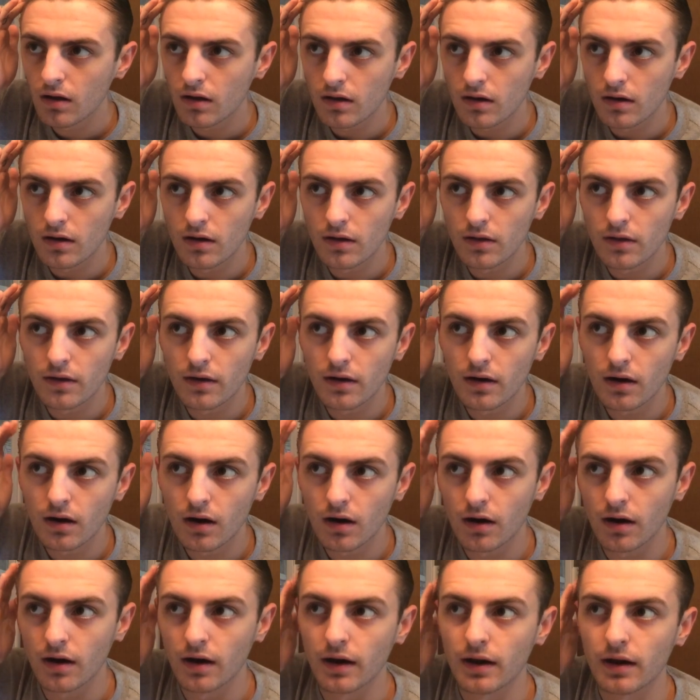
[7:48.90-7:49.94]
Getting in there.
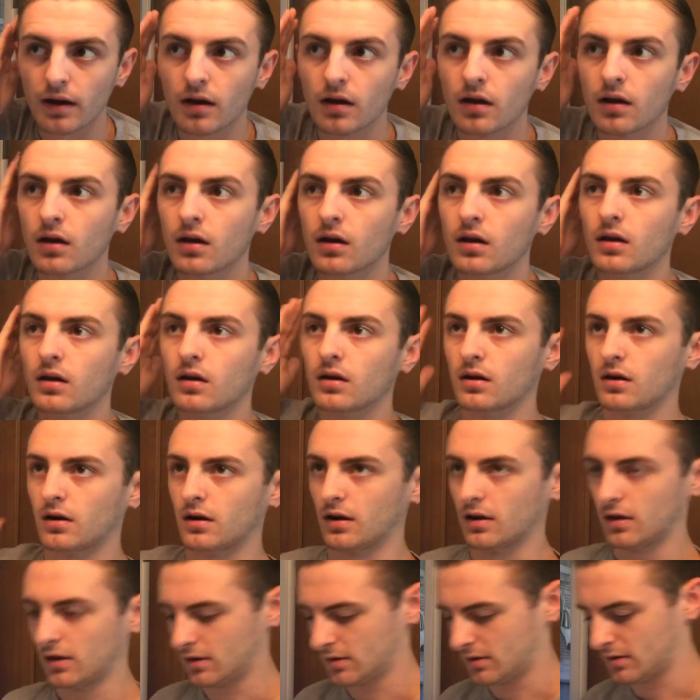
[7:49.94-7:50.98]
Alright.
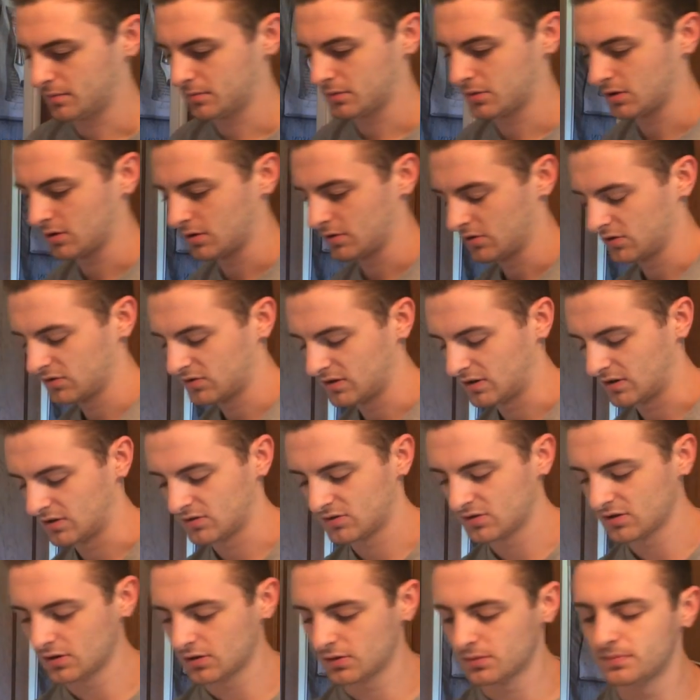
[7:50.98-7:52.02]
Alright, yeah, I'm calling this here.
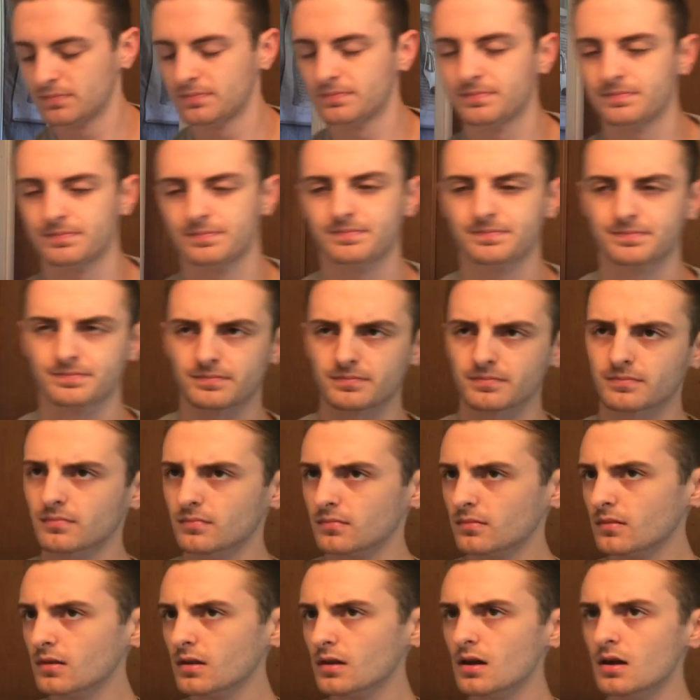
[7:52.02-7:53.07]
So,
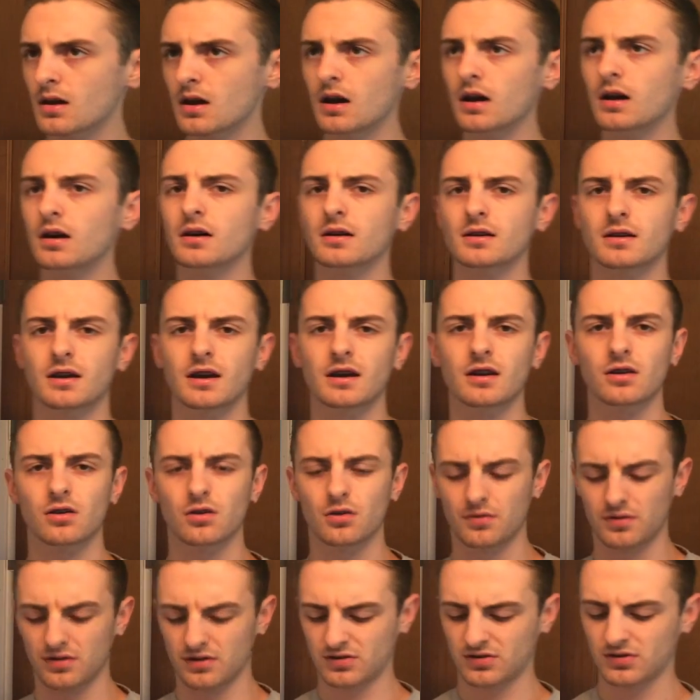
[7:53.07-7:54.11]
kind of go
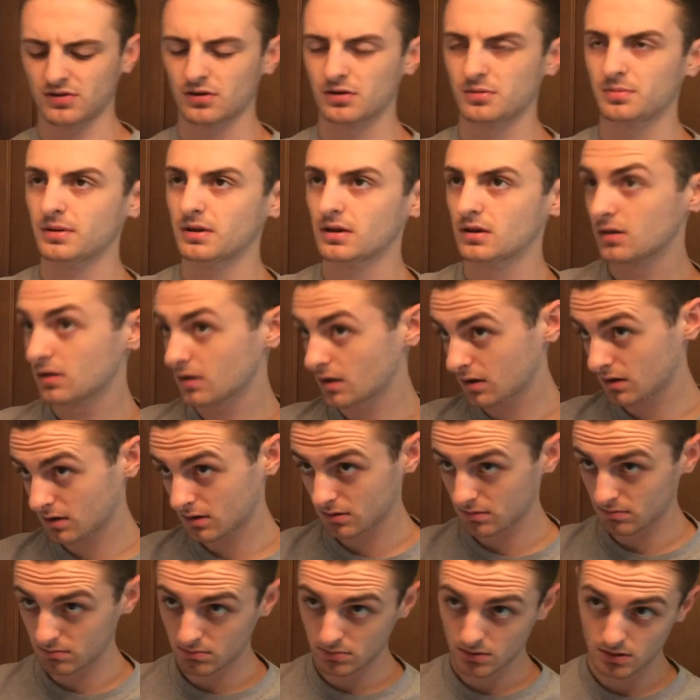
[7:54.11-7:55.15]
over this a little bit.
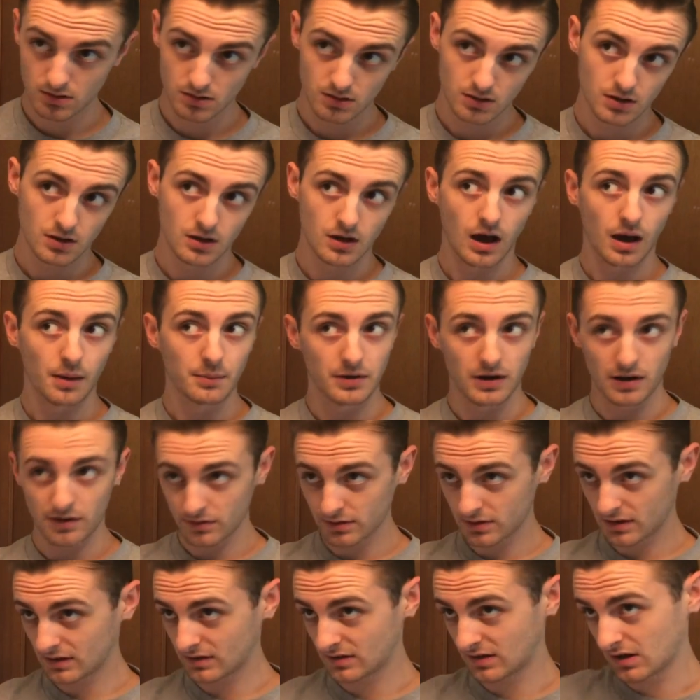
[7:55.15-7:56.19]
I mean,
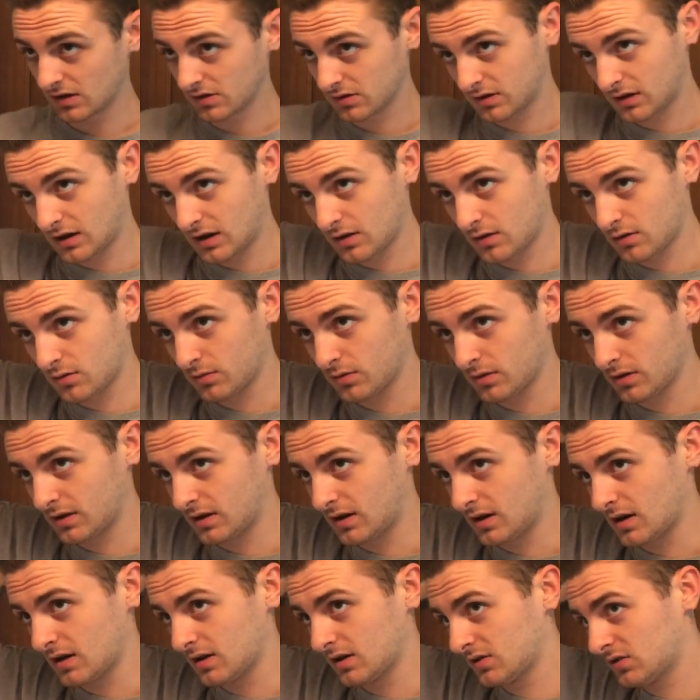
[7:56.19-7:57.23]
everything's held together really
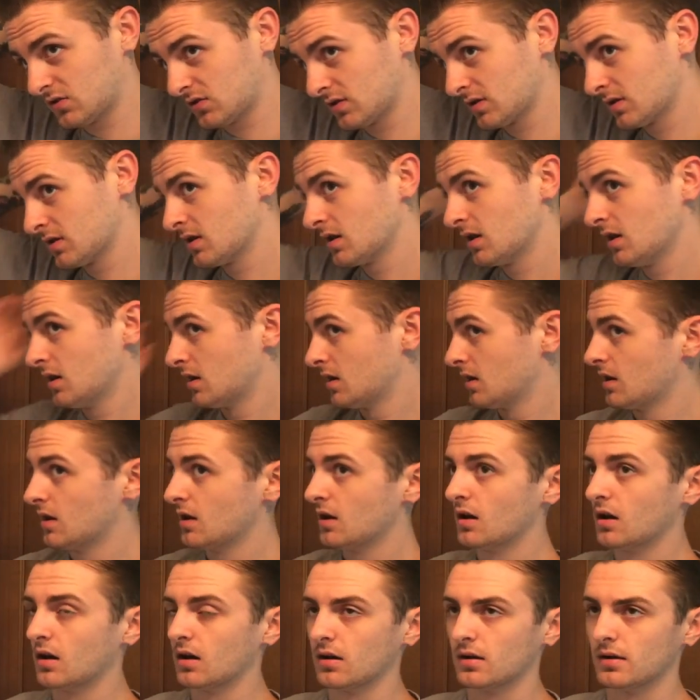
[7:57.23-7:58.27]
nice.
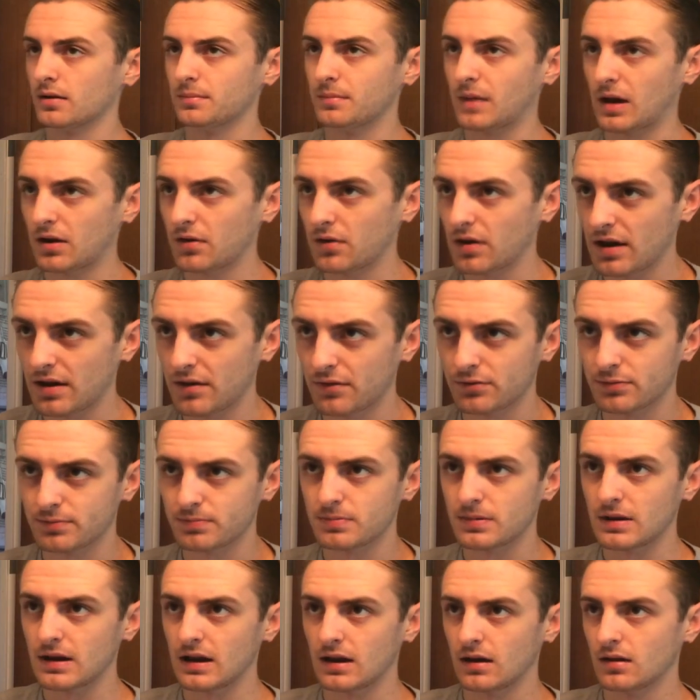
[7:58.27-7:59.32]
I don't have
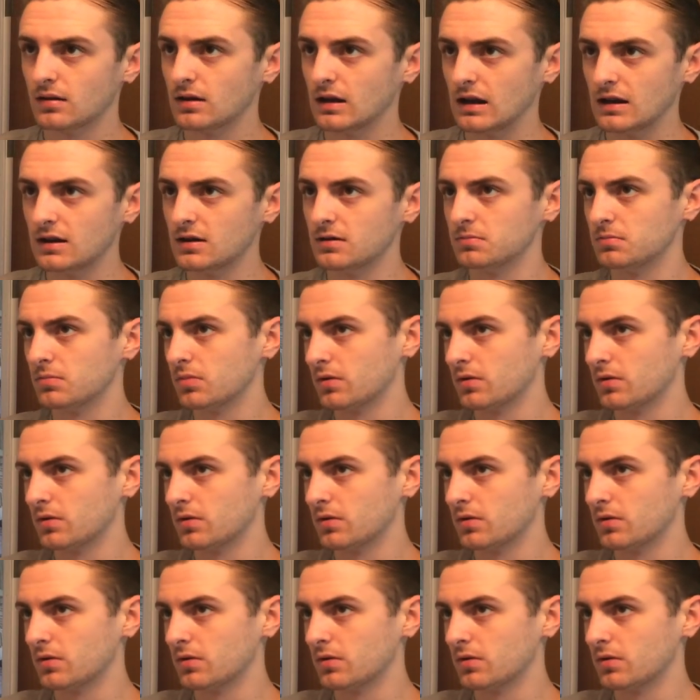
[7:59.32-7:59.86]
any